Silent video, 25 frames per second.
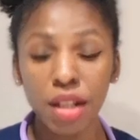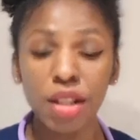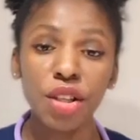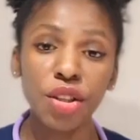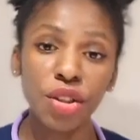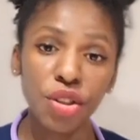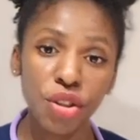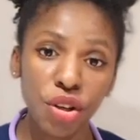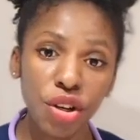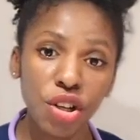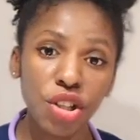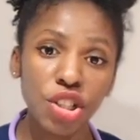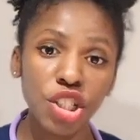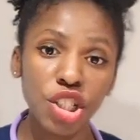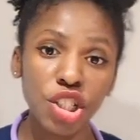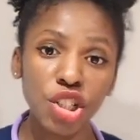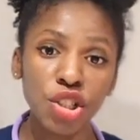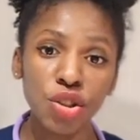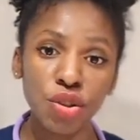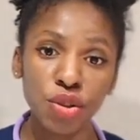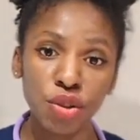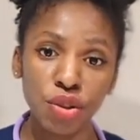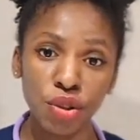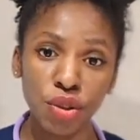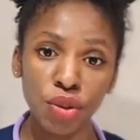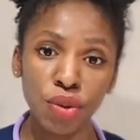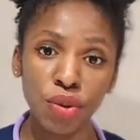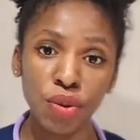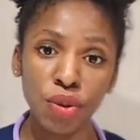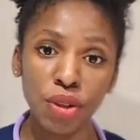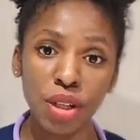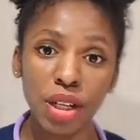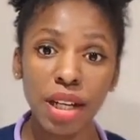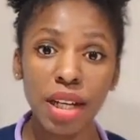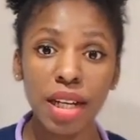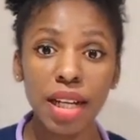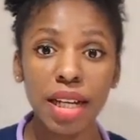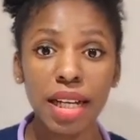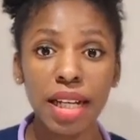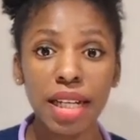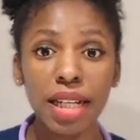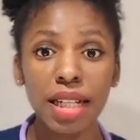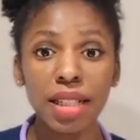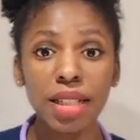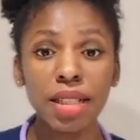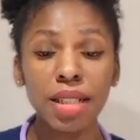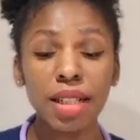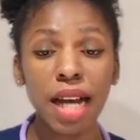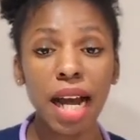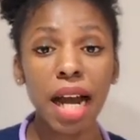The third thing you do
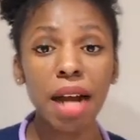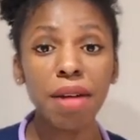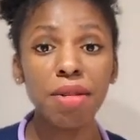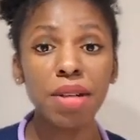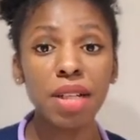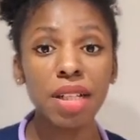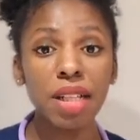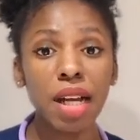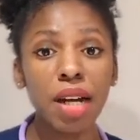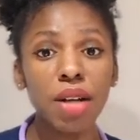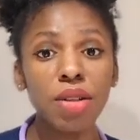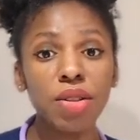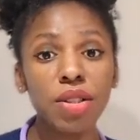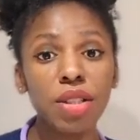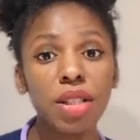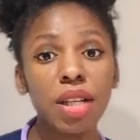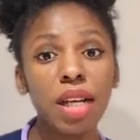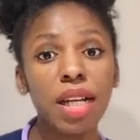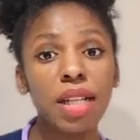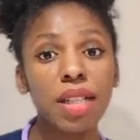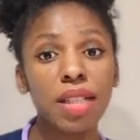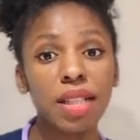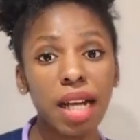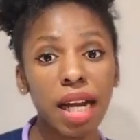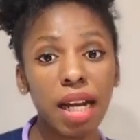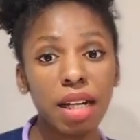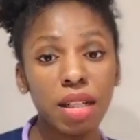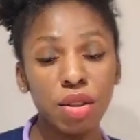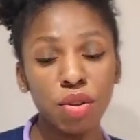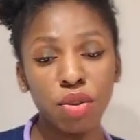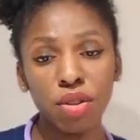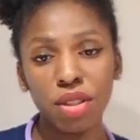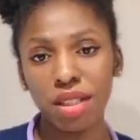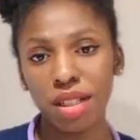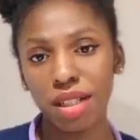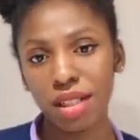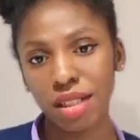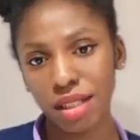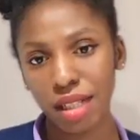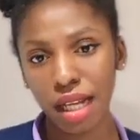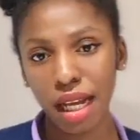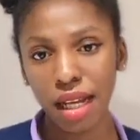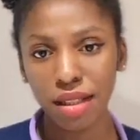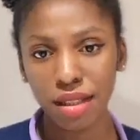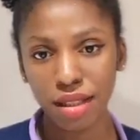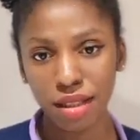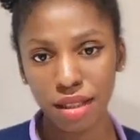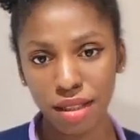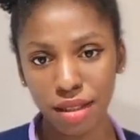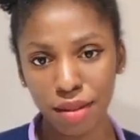is carrying out a diagnostic
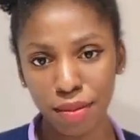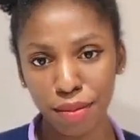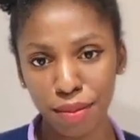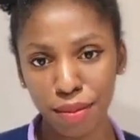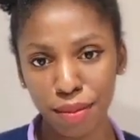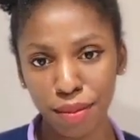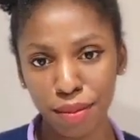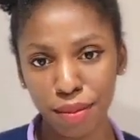test.